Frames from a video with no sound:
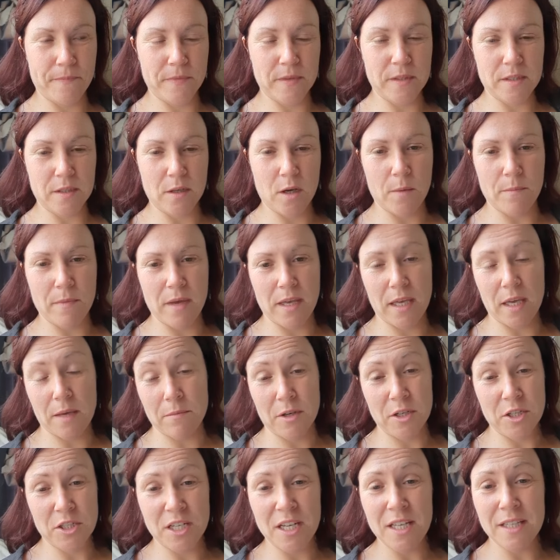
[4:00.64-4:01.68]
start making
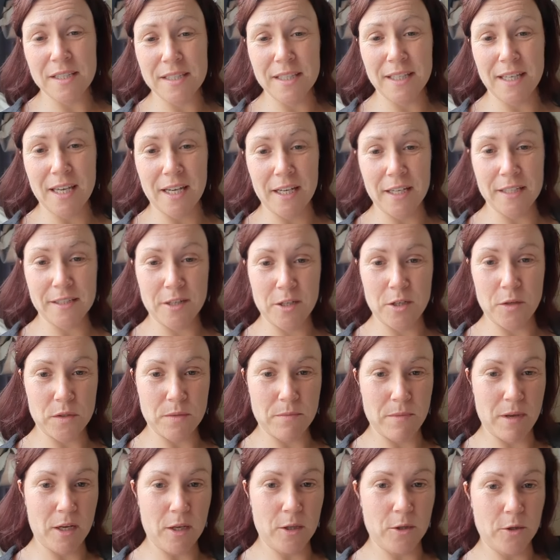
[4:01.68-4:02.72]
my sheets again, because I used
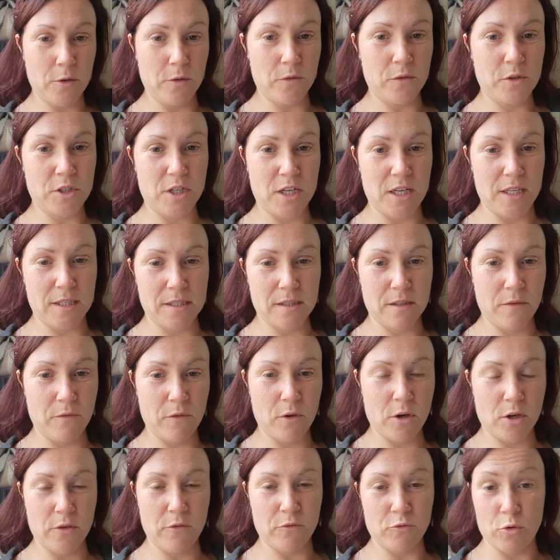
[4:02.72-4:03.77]
to make a load of sheets and
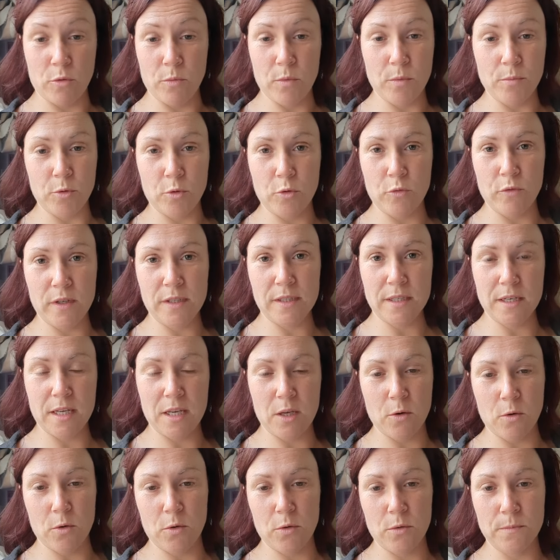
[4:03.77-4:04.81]
I've kind of dropped the ball
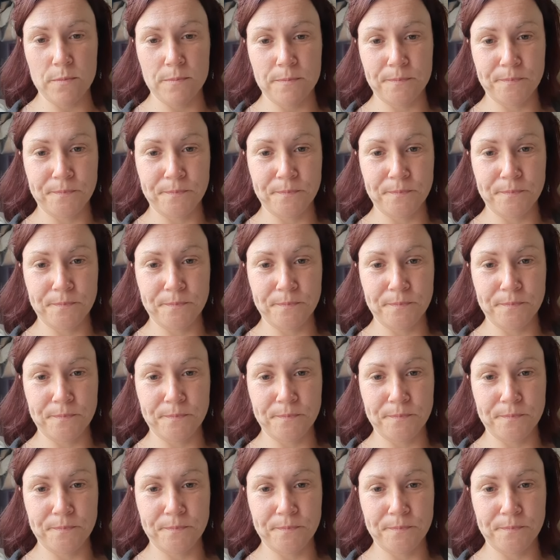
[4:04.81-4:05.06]
recently on.